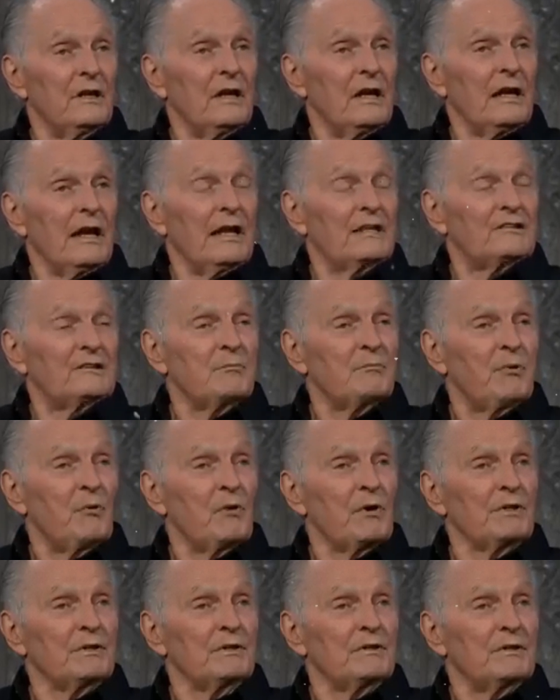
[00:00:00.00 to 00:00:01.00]
Ogden Stiers
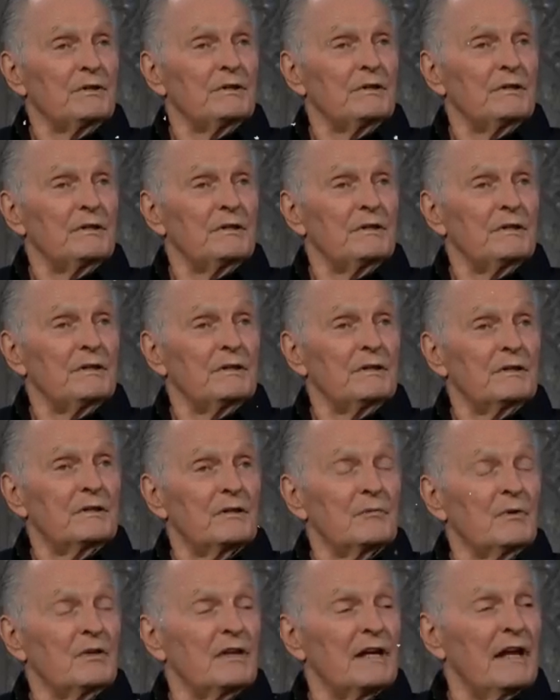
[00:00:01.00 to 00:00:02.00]
didn't communicate with
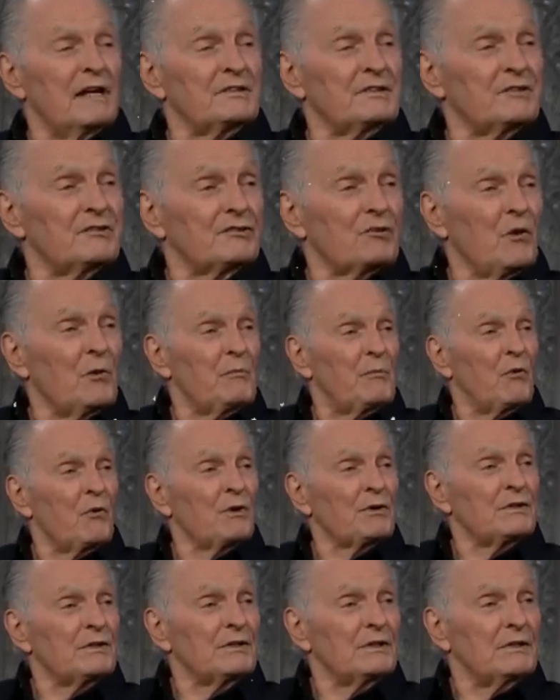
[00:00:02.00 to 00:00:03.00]
Alda because he was so
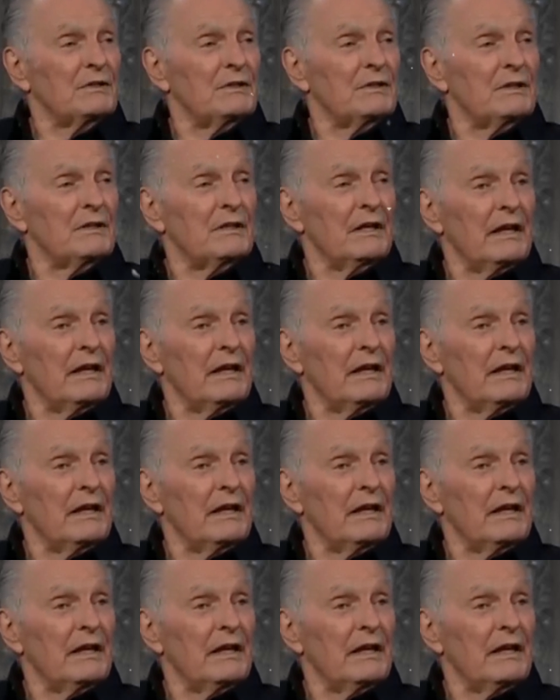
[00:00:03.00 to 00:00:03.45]
distraught.